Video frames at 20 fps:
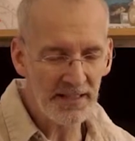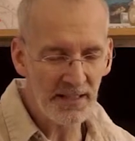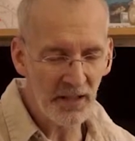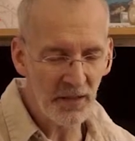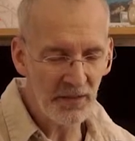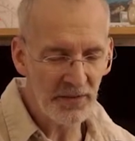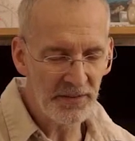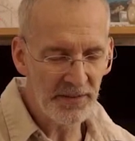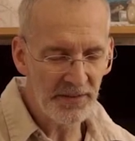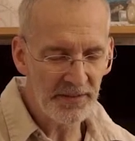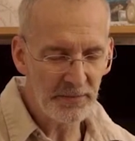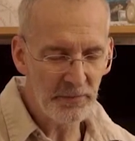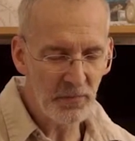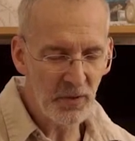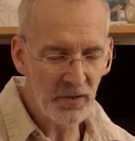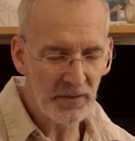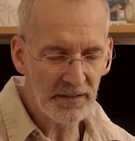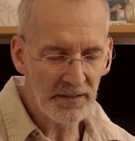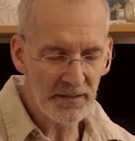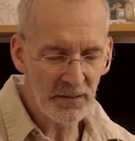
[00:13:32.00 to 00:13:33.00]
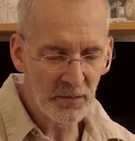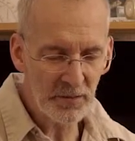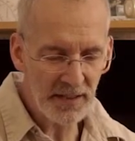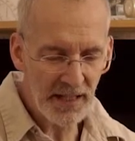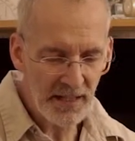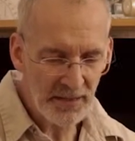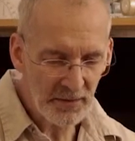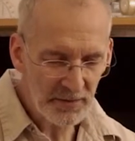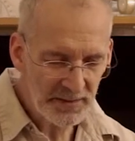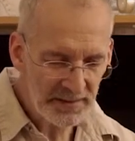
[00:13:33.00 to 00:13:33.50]
on this model you
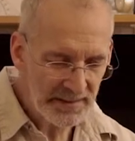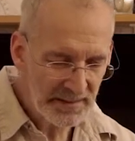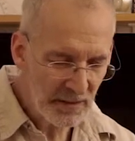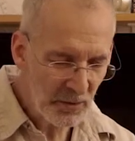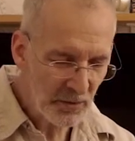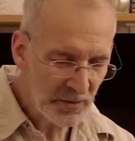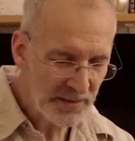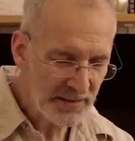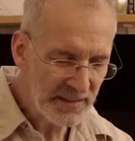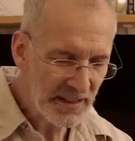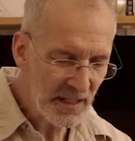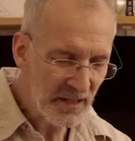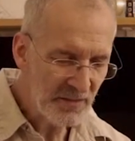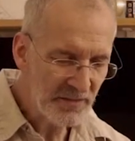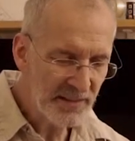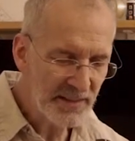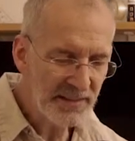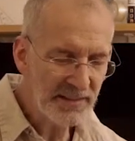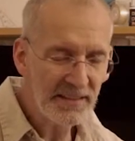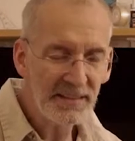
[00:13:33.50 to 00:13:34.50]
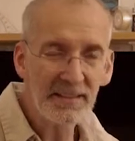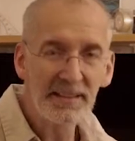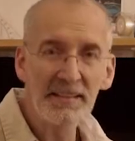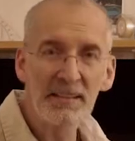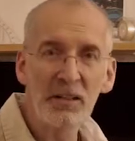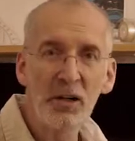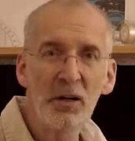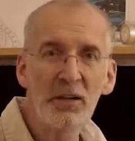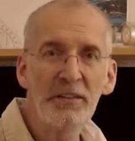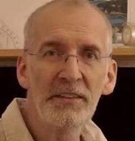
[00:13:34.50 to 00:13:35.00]
cannot slow it down, that it is
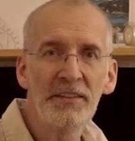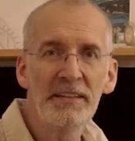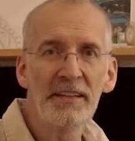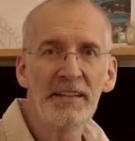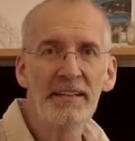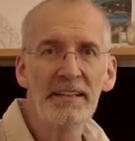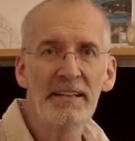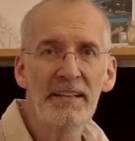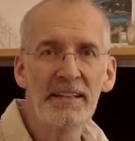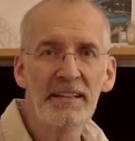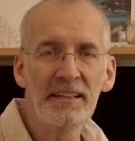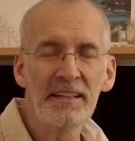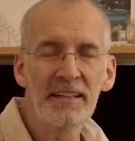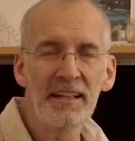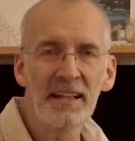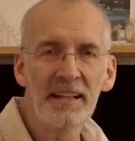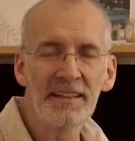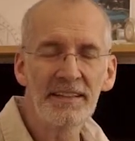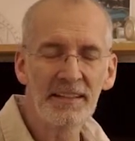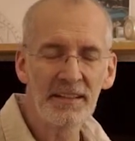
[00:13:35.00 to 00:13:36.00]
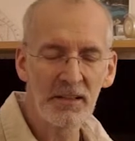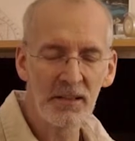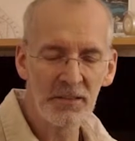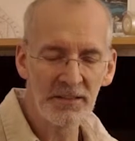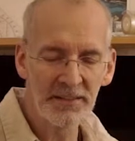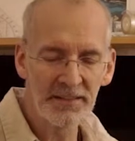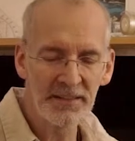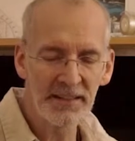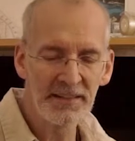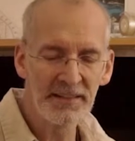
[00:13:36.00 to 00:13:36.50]
constantly, it has a
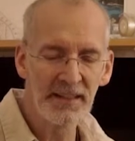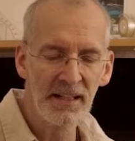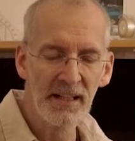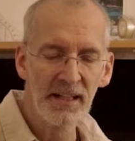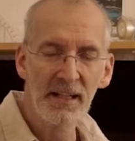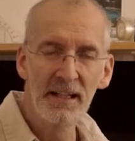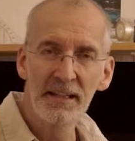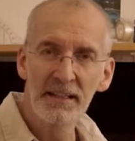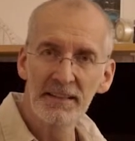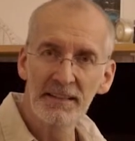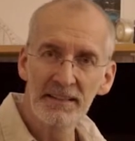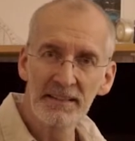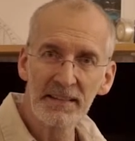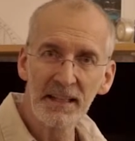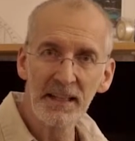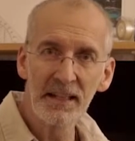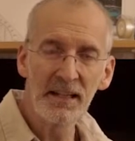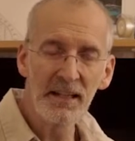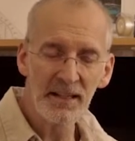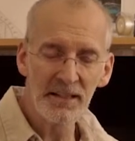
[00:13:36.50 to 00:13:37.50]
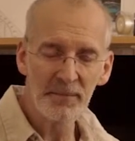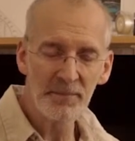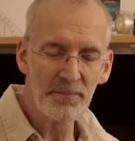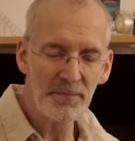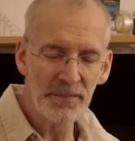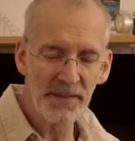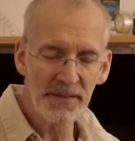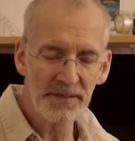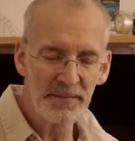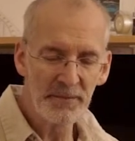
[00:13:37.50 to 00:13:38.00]
constant
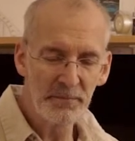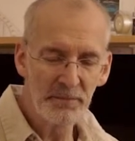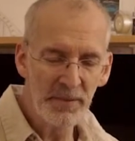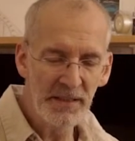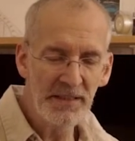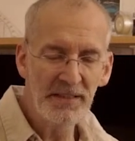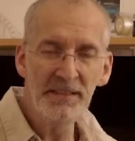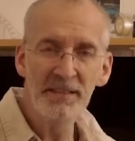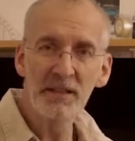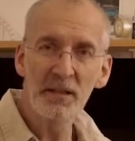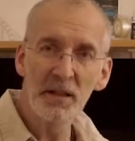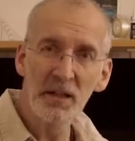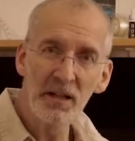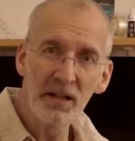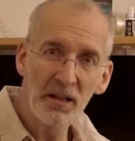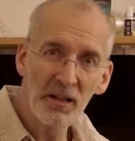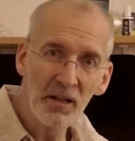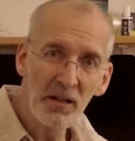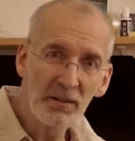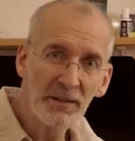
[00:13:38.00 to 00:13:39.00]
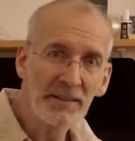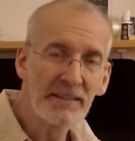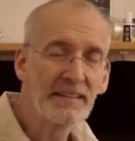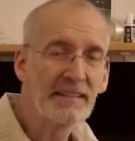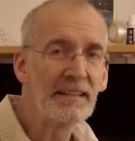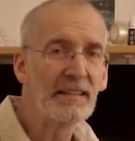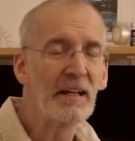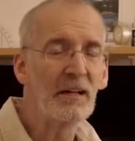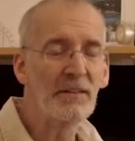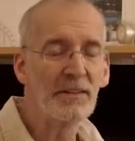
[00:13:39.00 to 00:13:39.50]
speed on
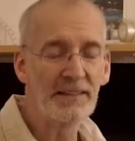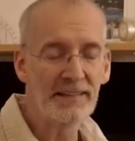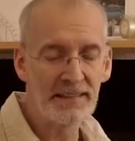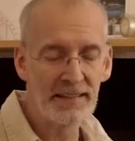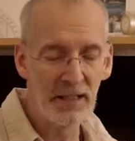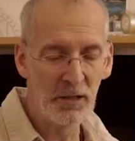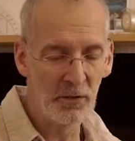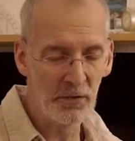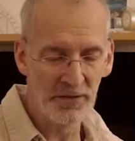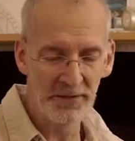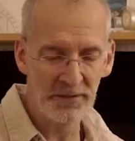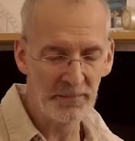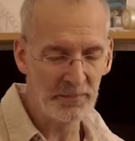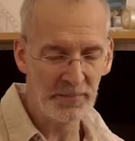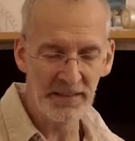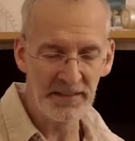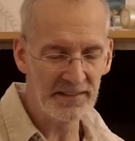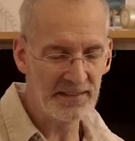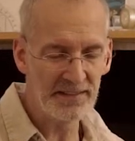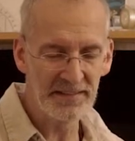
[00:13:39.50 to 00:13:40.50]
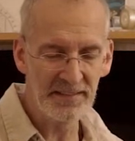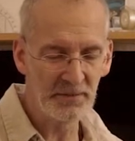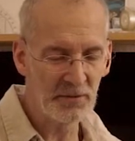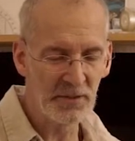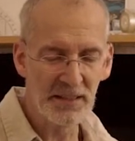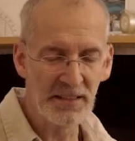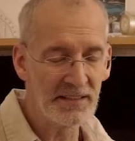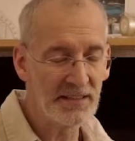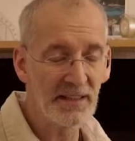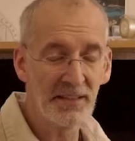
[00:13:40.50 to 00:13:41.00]
a slower speed. This
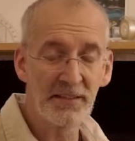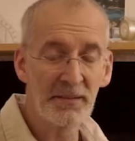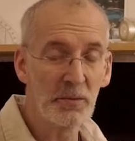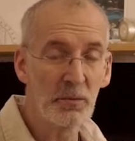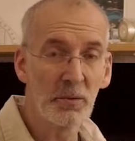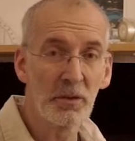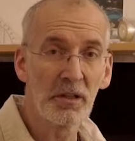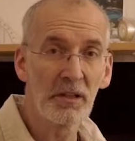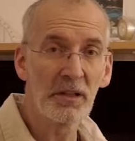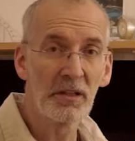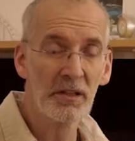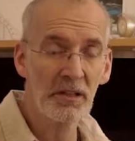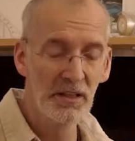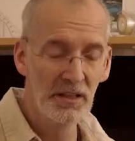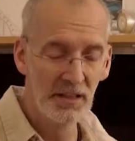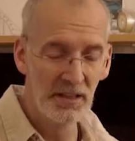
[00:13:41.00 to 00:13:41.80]
really doesn't work.